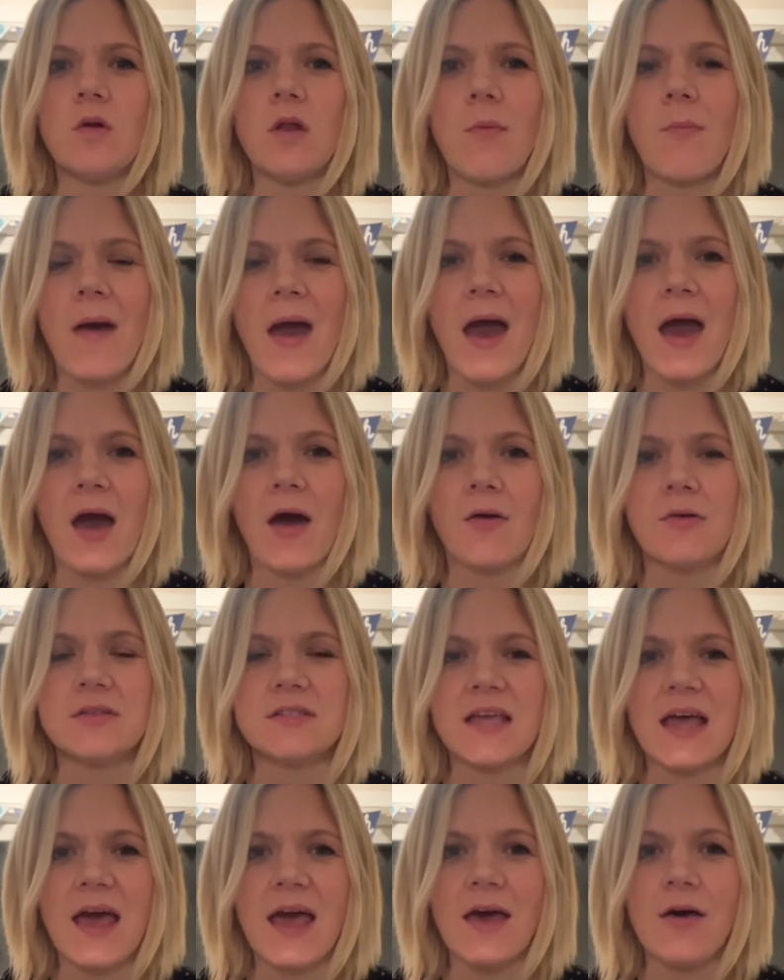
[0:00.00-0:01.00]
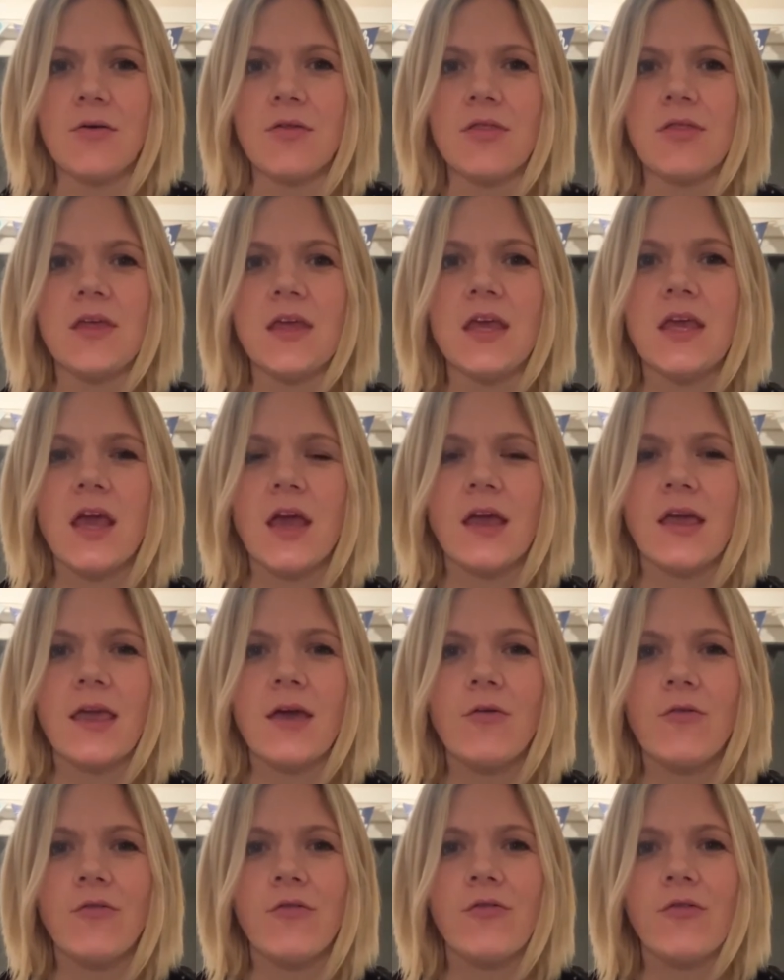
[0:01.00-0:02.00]
about healthy,
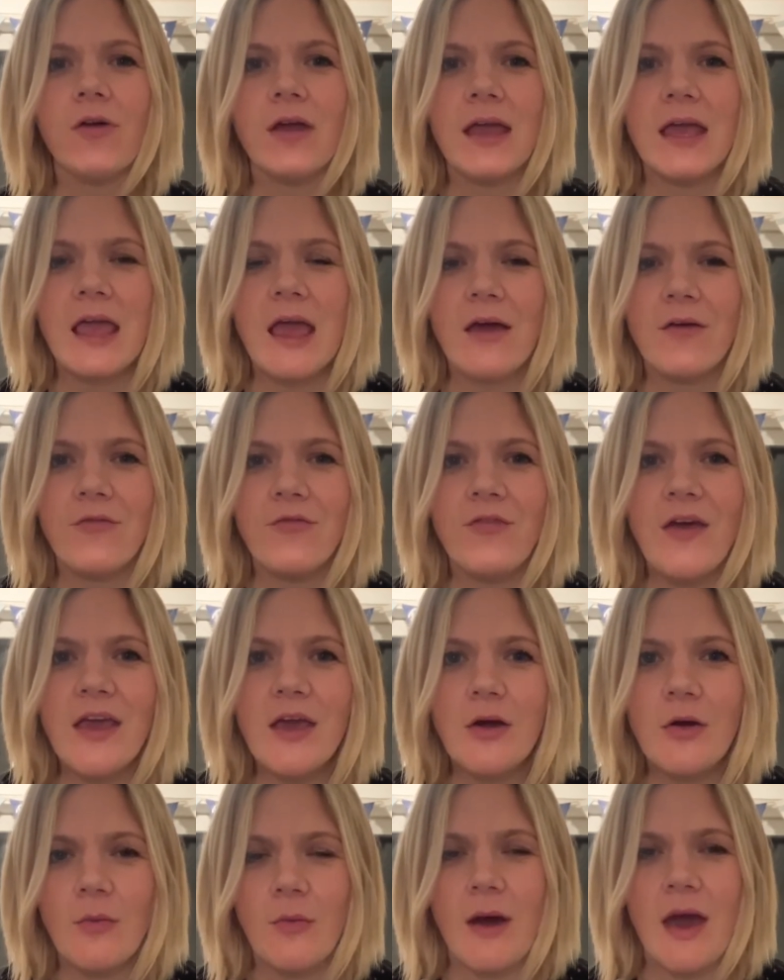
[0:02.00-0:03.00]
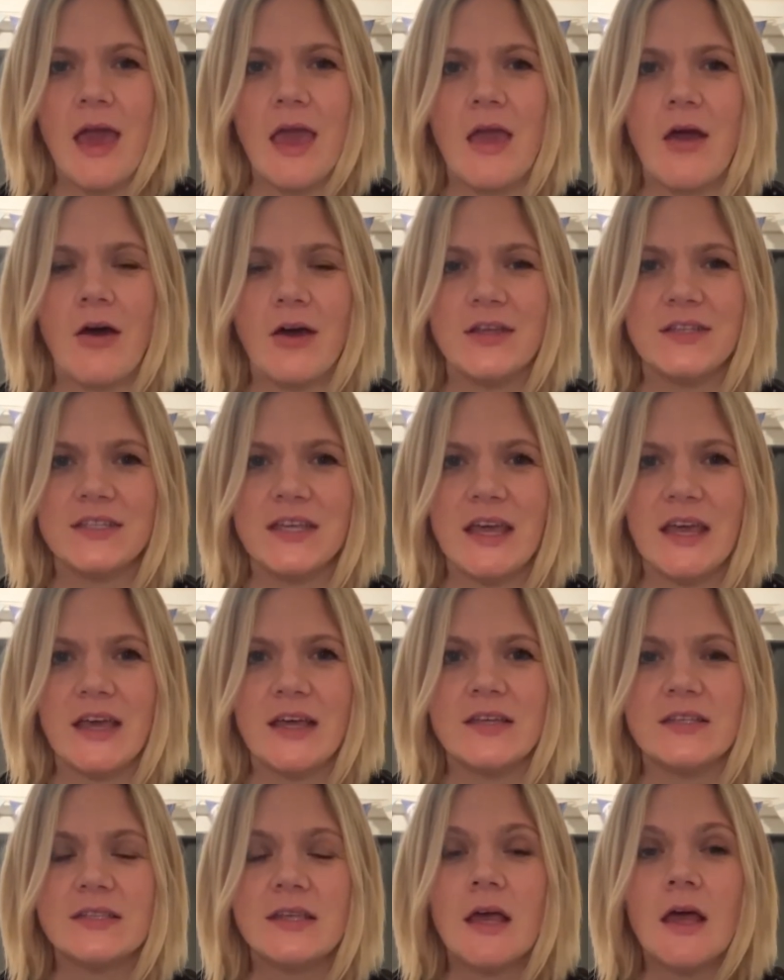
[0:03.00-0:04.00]
guilt-free takeaway
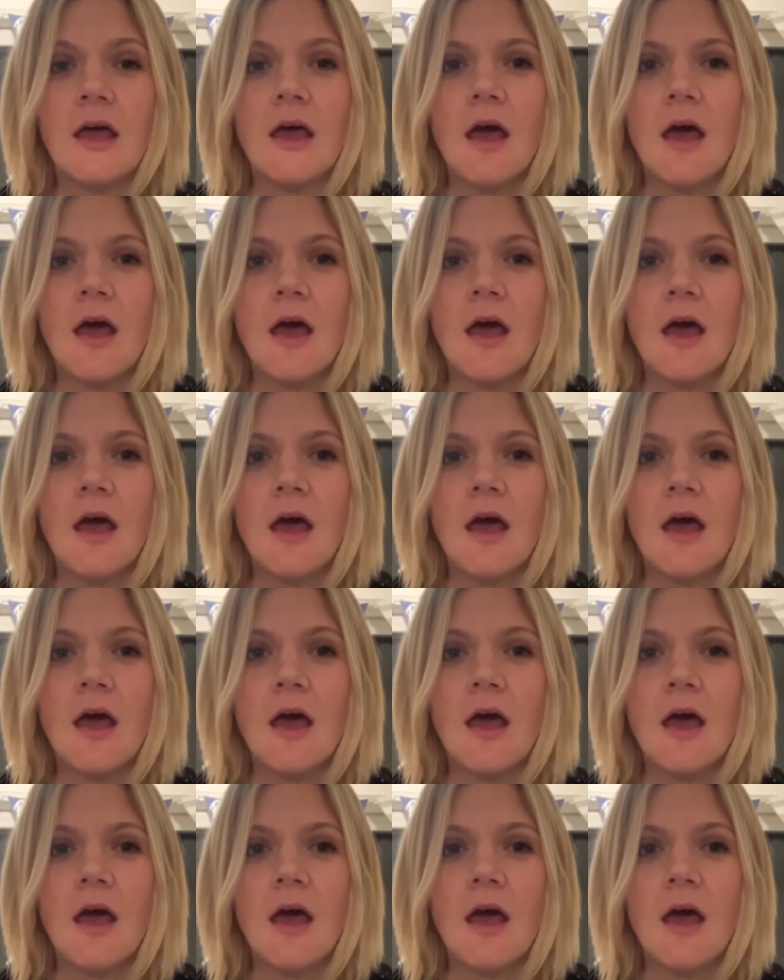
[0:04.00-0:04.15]
ideas.